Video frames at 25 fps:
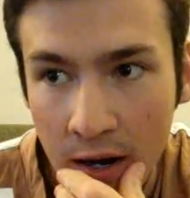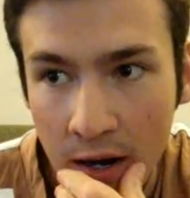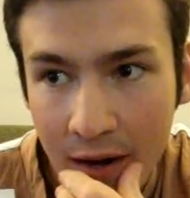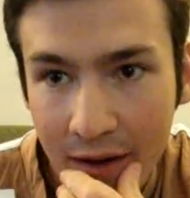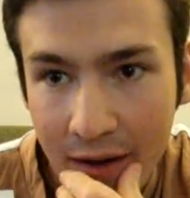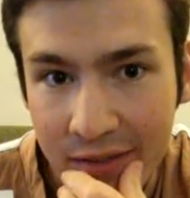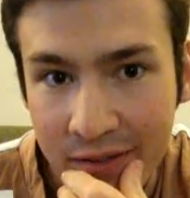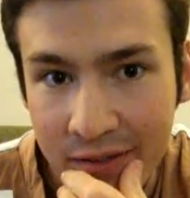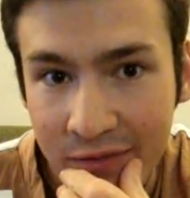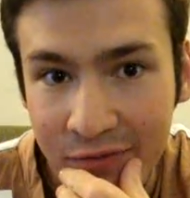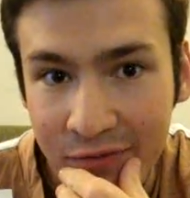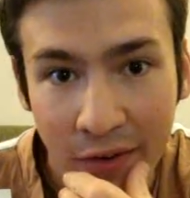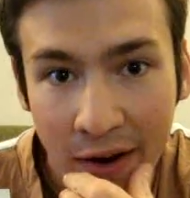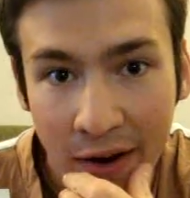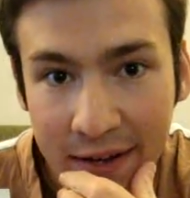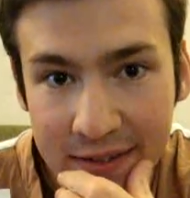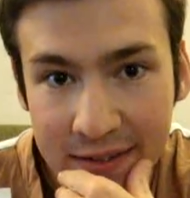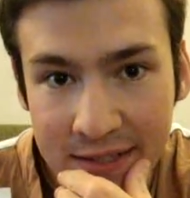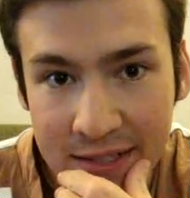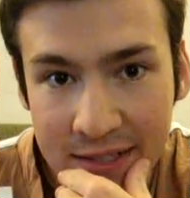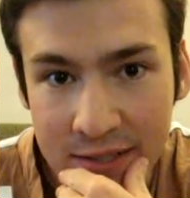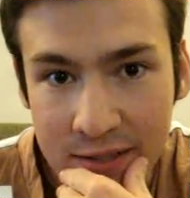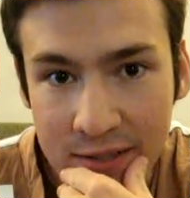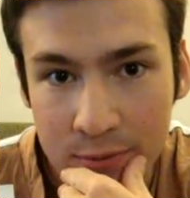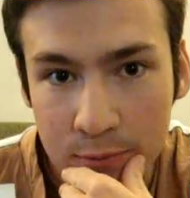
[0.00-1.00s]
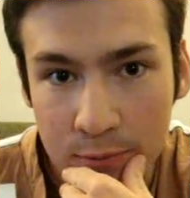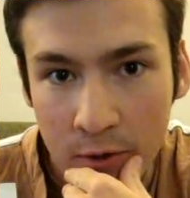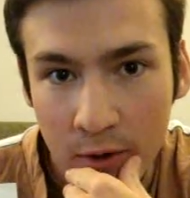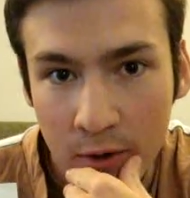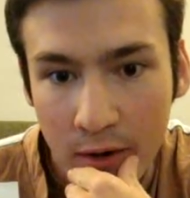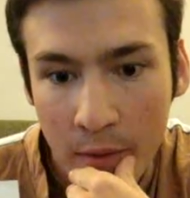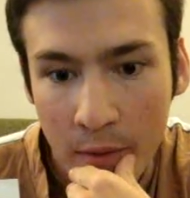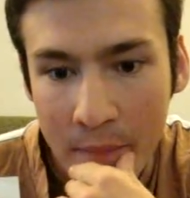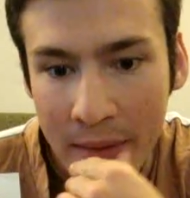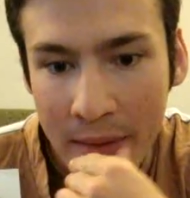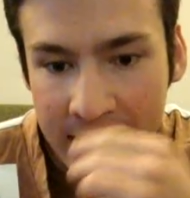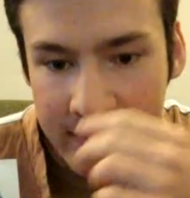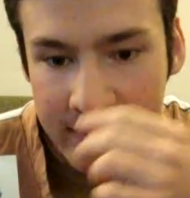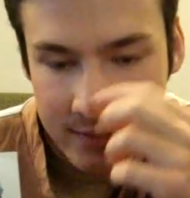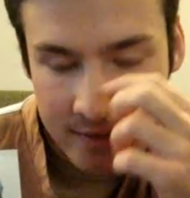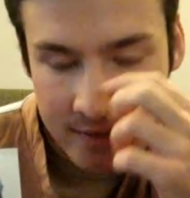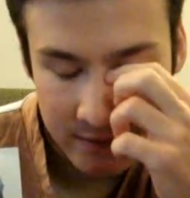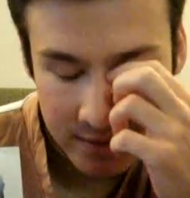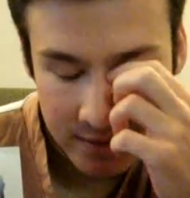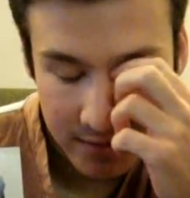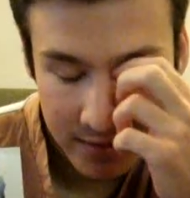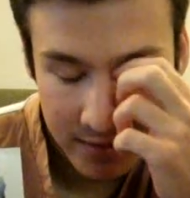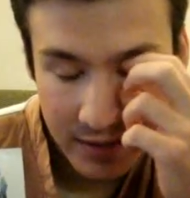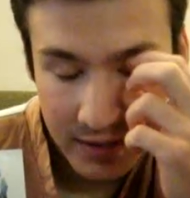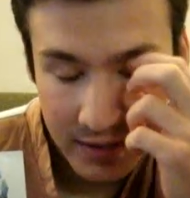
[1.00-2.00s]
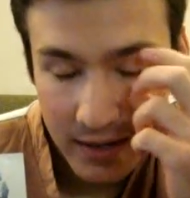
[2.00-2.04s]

The fight scenes were amazing.